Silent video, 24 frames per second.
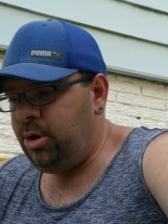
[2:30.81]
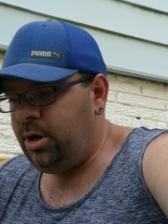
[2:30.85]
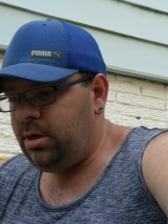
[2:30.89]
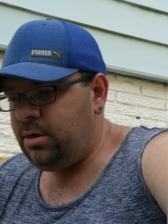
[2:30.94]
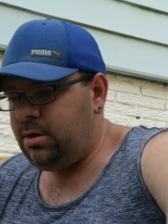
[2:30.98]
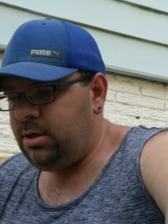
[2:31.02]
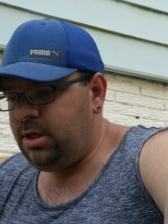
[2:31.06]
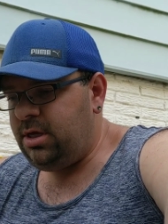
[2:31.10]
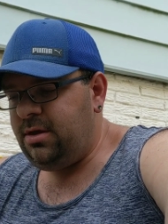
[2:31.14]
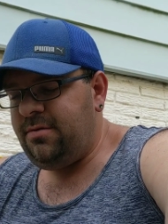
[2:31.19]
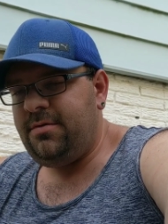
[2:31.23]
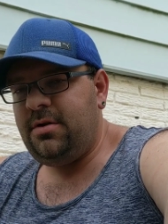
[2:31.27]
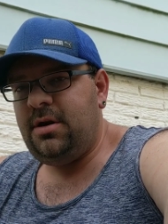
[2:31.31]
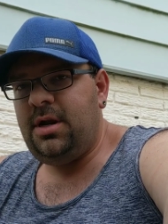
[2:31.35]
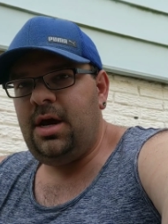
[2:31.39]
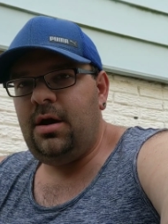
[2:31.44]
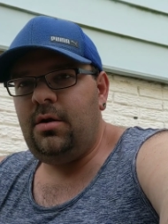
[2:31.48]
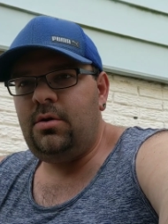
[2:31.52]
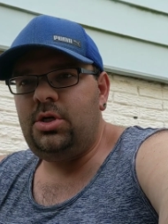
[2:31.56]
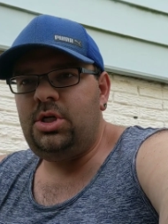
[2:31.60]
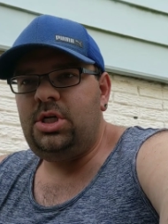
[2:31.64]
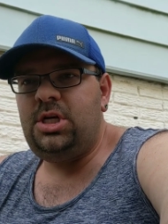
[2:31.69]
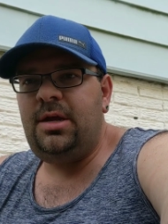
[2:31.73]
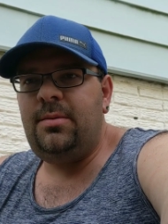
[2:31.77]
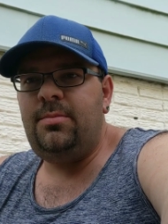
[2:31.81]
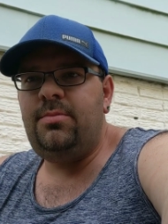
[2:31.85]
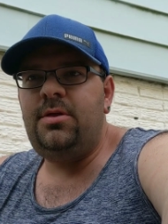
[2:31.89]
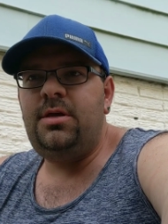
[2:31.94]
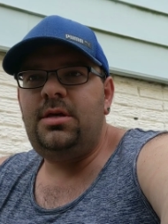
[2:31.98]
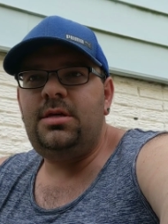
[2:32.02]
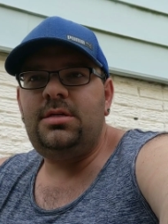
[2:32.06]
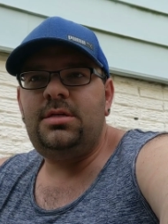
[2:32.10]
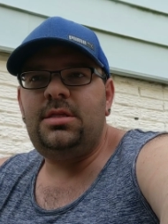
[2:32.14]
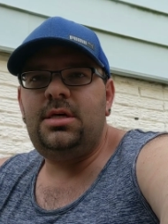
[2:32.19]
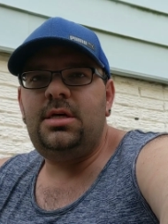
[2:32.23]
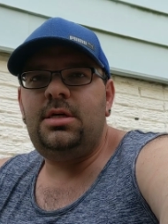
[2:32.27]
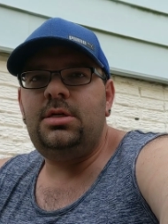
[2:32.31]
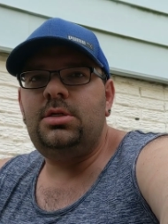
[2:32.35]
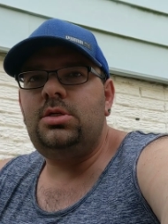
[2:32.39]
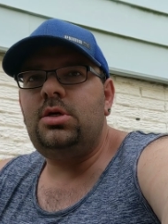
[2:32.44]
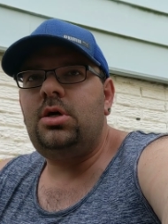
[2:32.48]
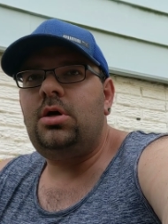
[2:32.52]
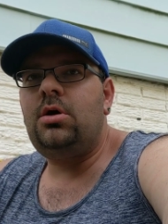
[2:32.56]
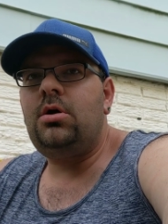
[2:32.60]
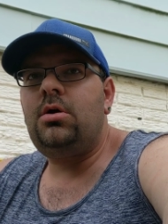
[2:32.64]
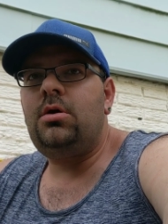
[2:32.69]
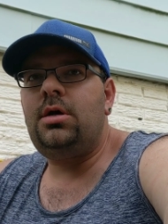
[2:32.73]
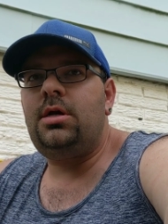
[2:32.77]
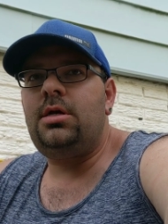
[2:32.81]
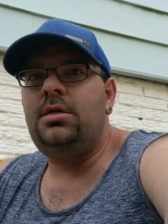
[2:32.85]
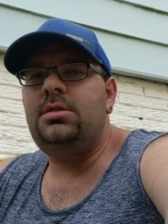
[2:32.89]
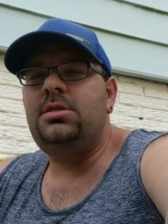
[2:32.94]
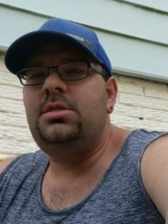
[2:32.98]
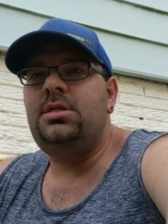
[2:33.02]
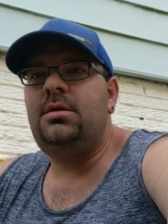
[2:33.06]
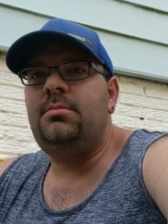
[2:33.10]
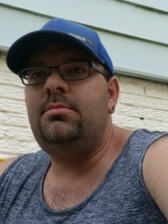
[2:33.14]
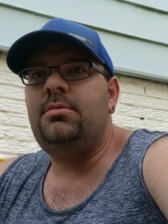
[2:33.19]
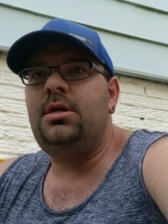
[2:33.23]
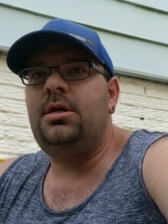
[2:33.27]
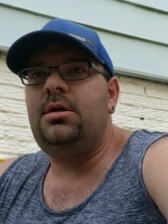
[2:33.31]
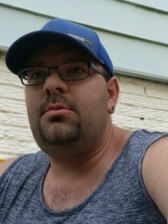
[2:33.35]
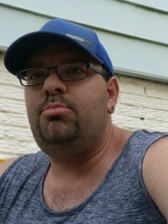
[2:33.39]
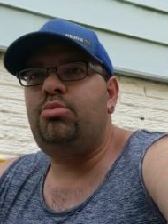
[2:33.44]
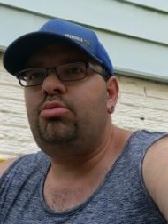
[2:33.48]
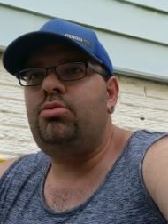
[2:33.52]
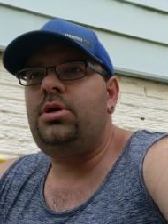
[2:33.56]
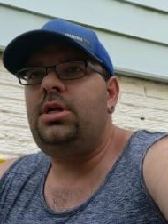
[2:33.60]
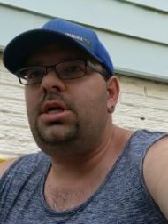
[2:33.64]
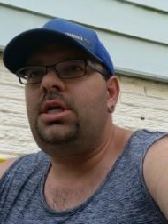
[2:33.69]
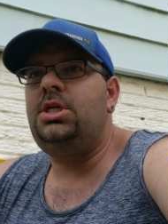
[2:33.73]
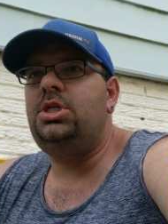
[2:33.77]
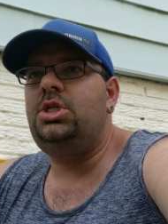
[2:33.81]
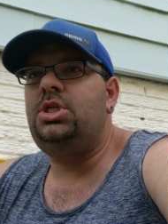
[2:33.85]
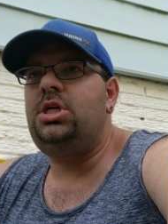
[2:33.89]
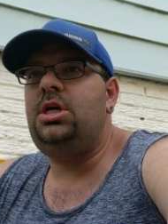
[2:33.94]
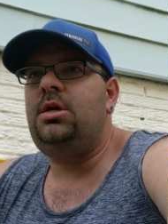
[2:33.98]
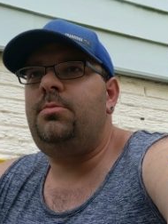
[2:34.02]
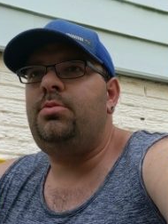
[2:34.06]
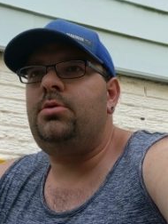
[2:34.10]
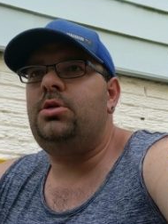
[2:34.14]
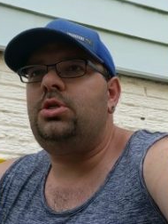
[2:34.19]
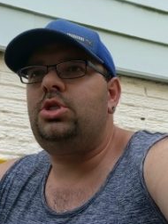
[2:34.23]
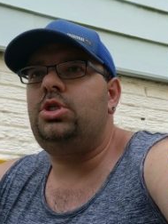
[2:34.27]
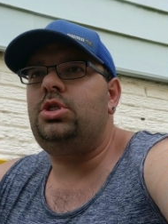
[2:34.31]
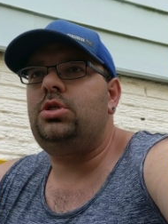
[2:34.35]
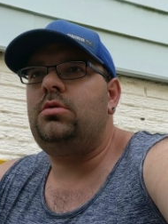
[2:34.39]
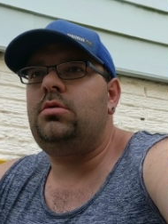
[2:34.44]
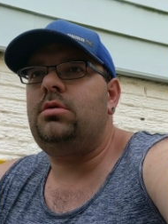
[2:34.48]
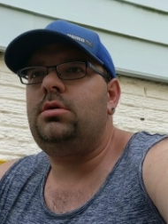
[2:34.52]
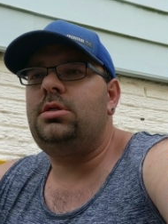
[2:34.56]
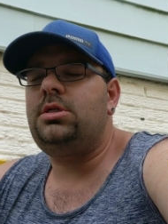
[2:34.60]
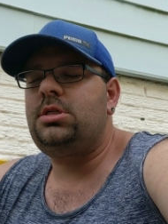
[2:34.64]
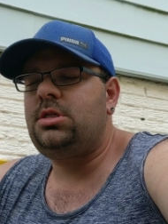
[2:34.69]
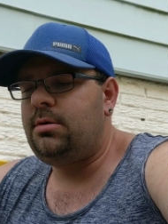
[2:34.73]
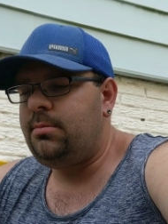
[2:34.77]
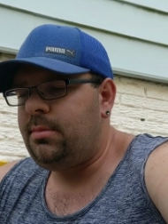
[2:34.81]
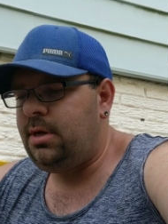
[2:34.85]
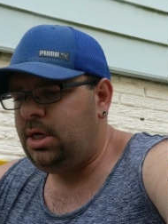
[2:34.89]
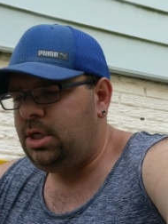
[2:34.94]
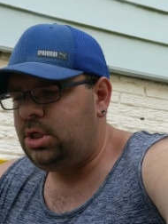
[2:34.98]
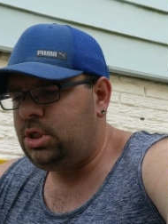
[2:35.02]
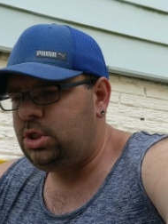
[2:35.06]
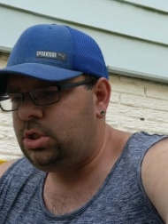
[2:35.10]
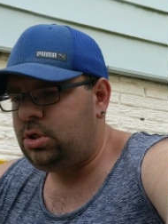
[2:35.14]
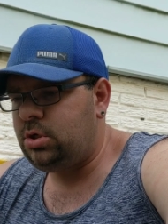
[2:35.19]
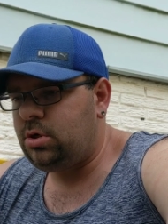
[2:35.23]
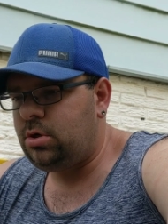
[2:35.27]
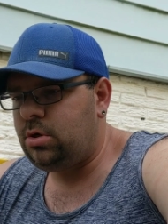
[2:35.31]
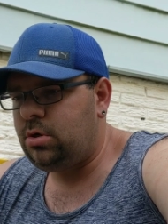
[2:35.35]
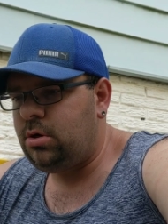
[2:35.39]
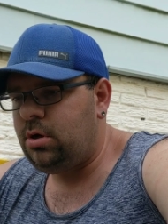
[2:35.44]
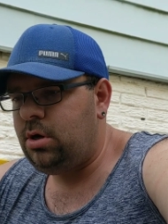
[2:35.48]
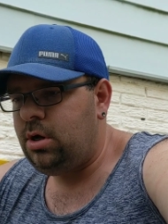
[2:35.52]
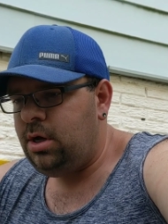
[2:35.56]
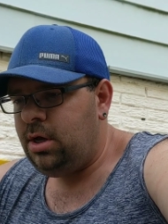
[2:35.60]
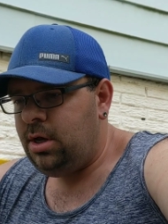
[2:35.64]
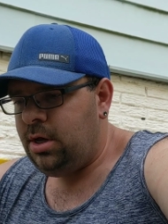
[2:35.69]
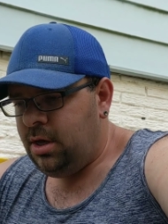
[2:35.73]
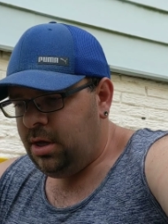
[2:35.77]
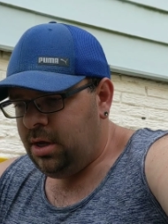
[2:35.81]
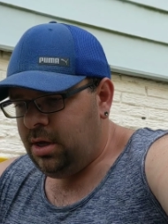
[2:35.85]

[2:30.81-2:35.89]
But given how cheap these things are, it seemed like pretty cheap insurance to make sure